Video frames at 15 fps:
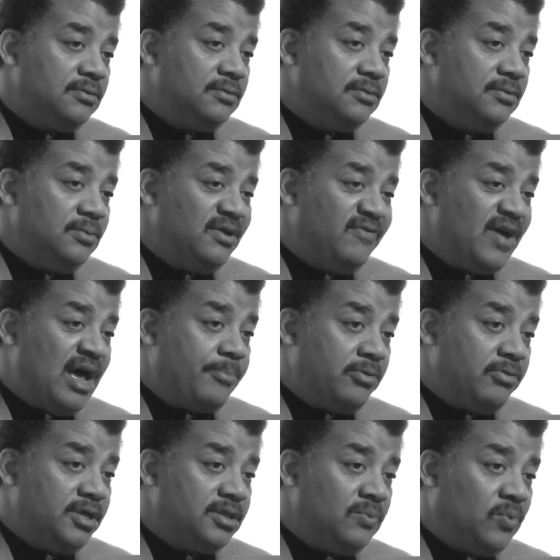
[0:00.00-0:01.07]
we not
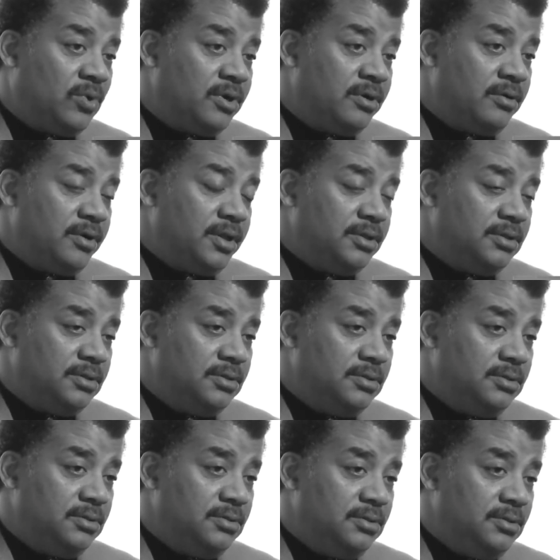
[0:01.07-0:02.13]
only do not know,